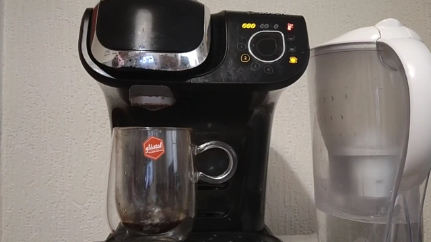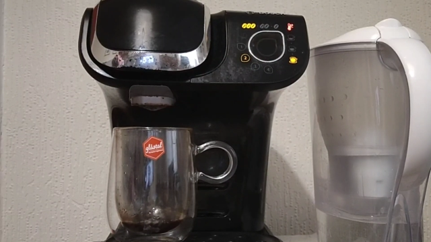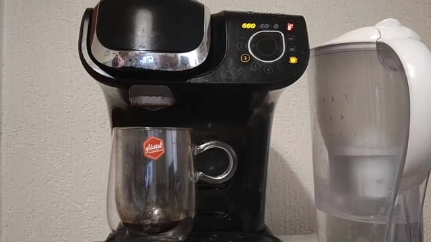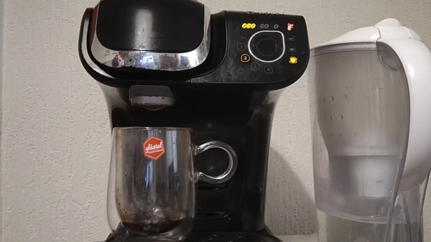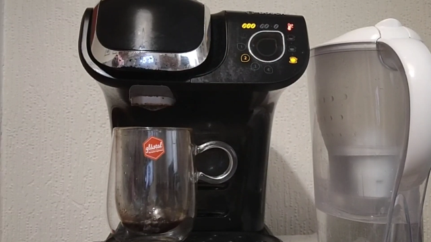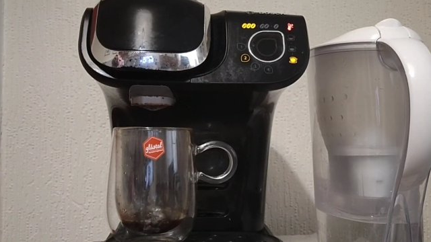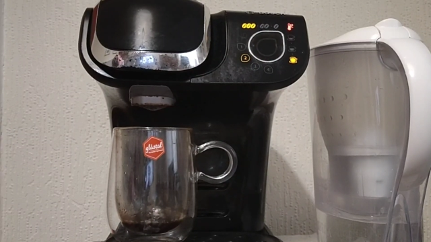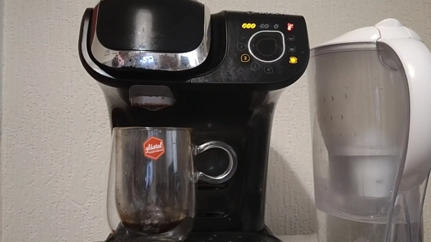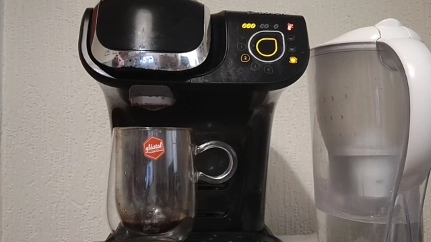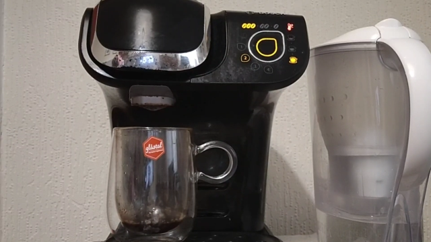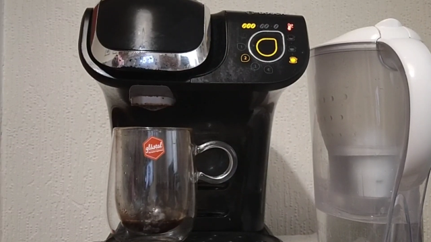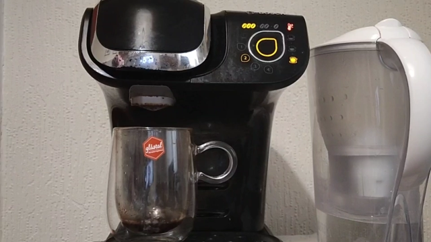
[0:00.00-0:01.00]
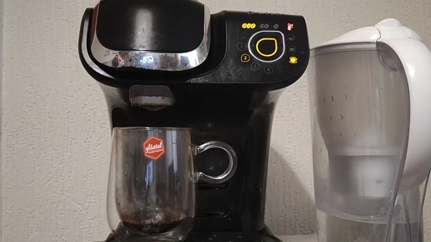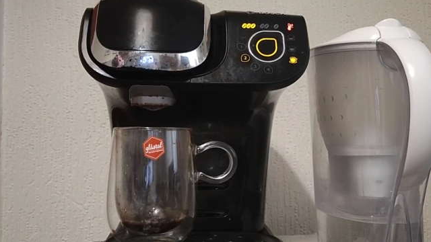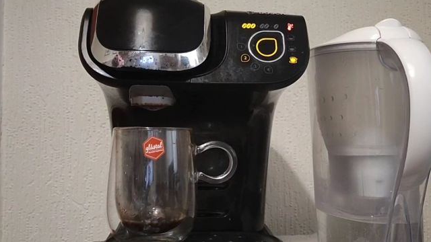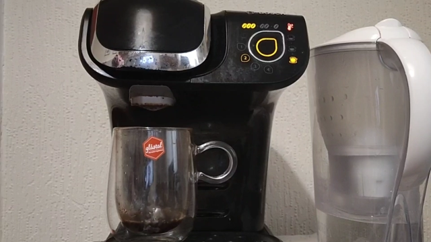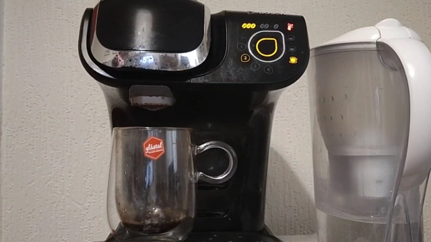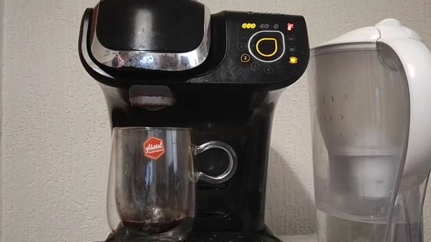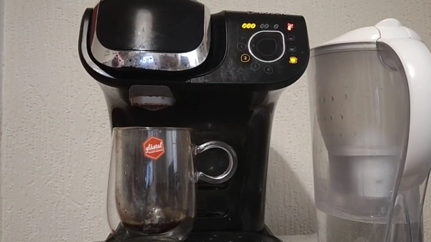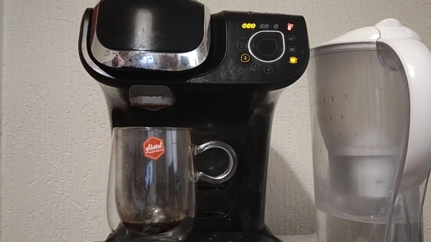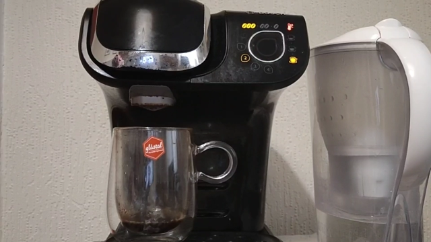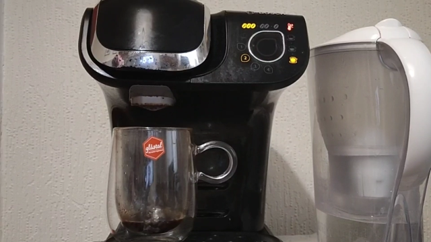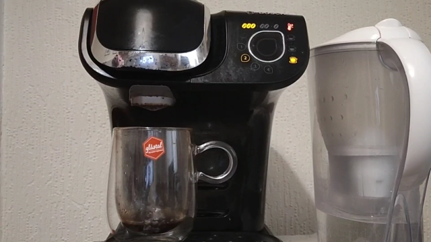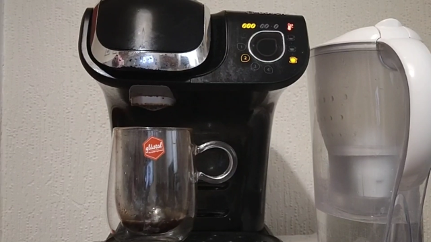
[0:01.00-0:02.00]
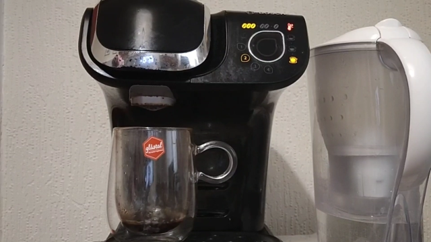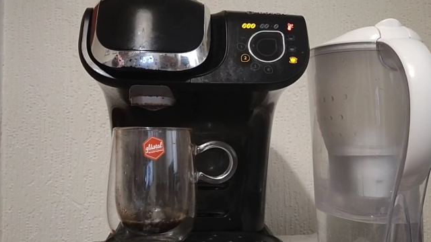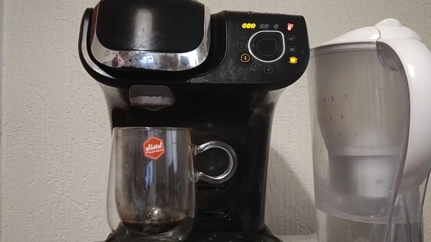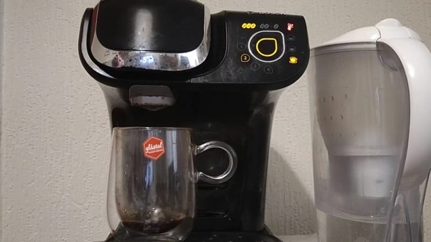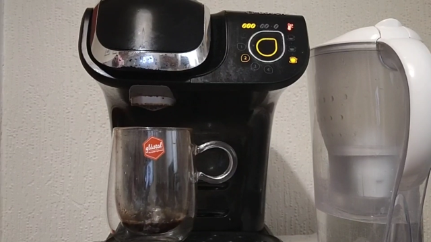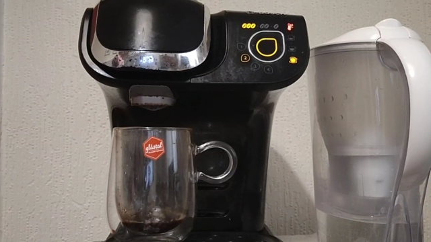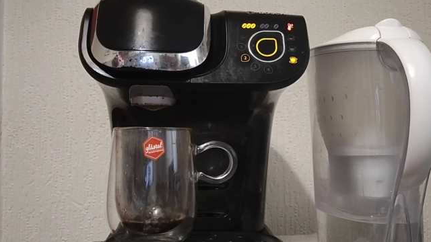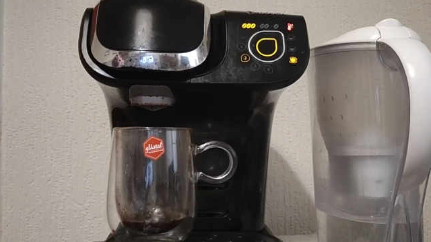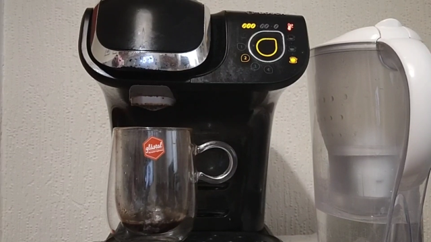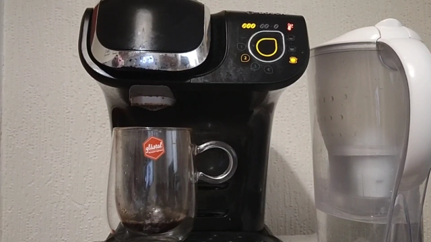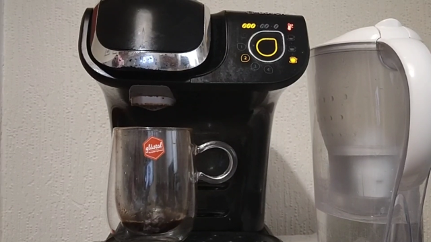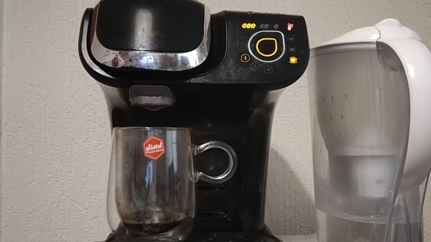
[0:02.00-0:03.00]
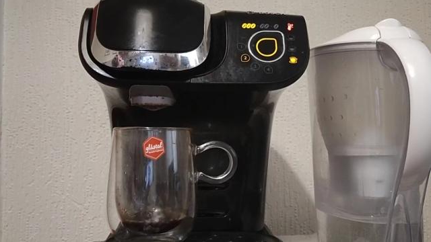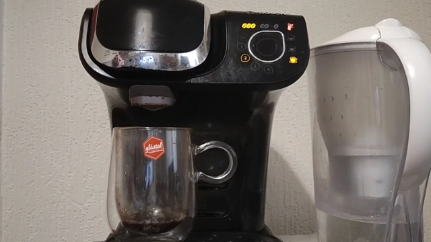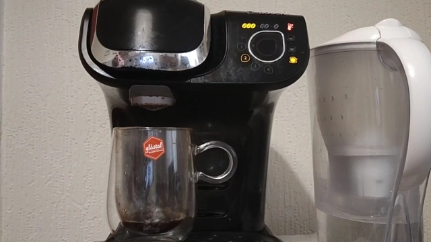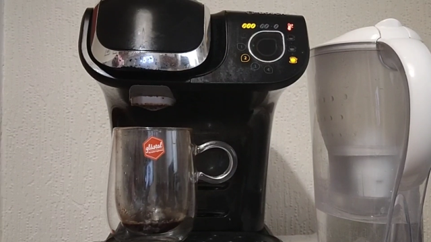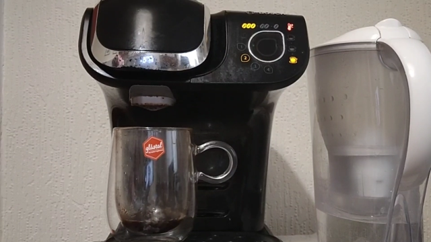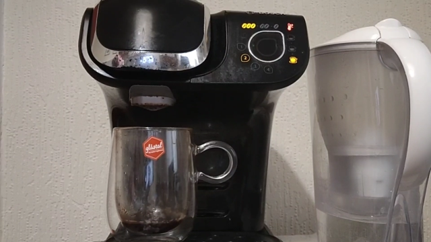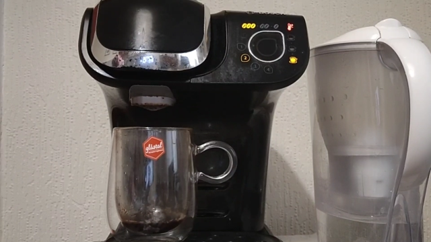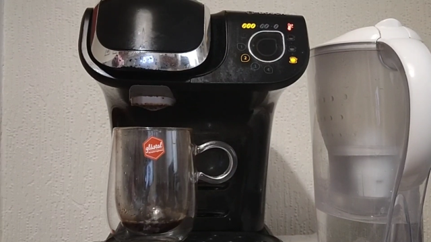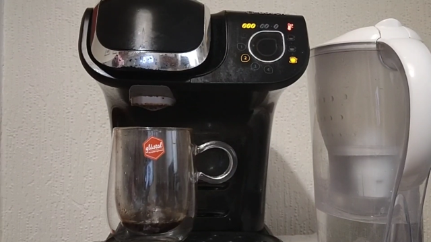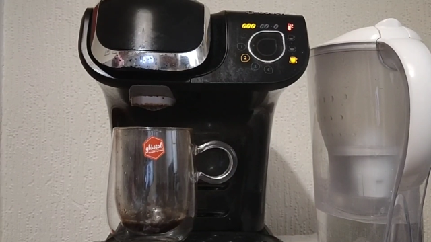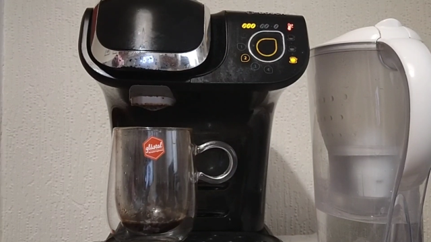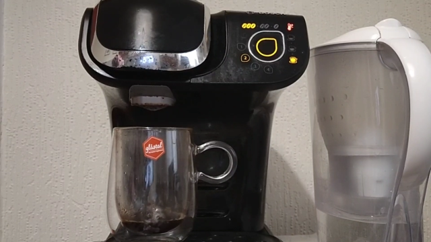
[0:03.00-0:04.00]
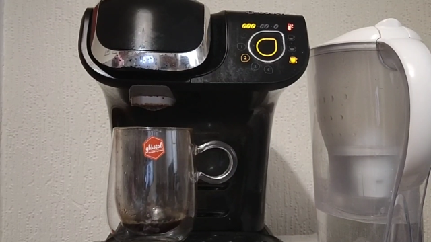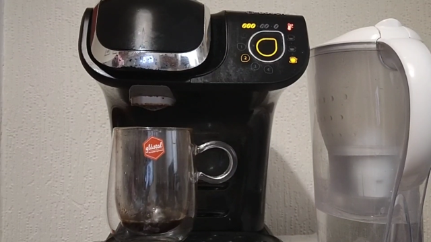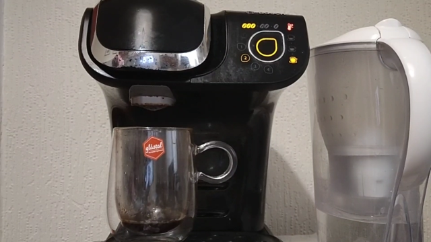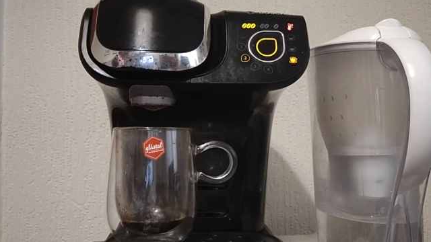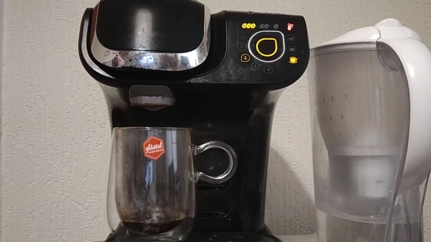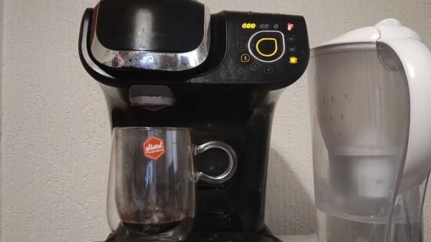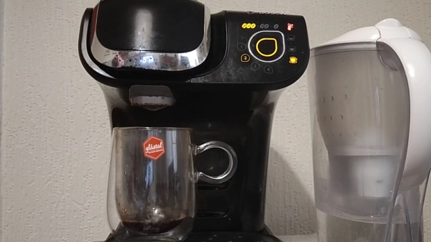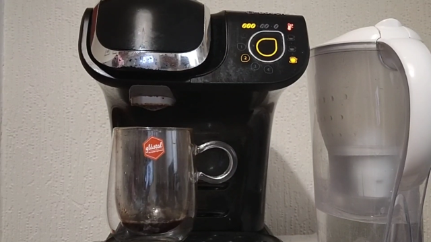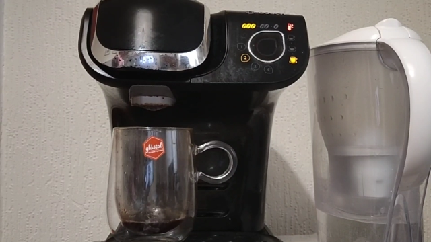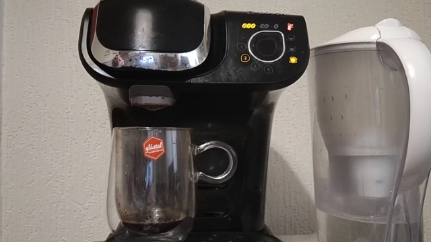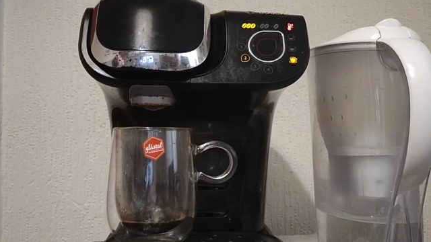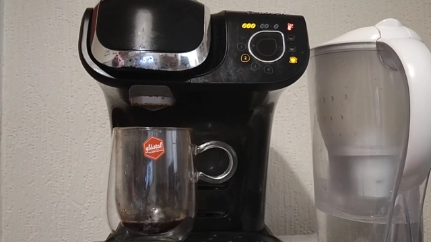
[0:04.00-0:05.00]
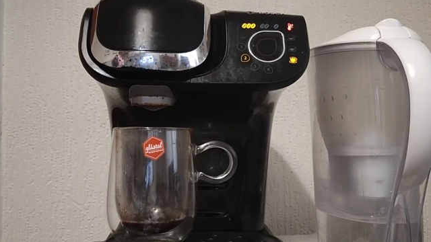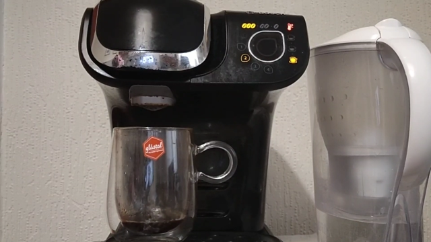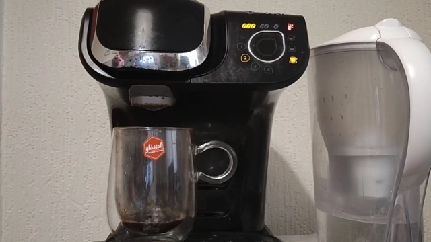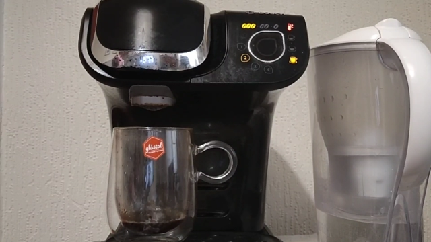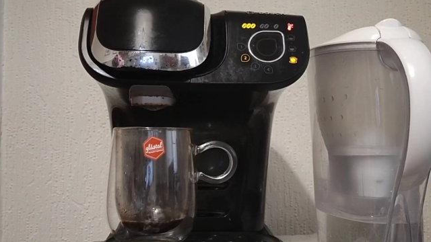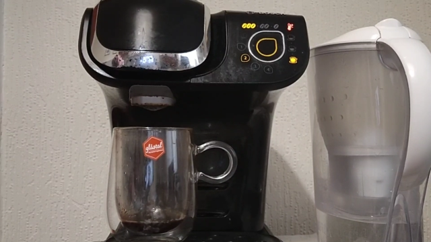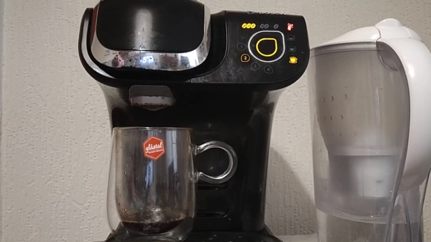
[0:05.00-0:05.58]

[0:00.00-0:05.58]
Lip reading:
[unreadable: no face in view]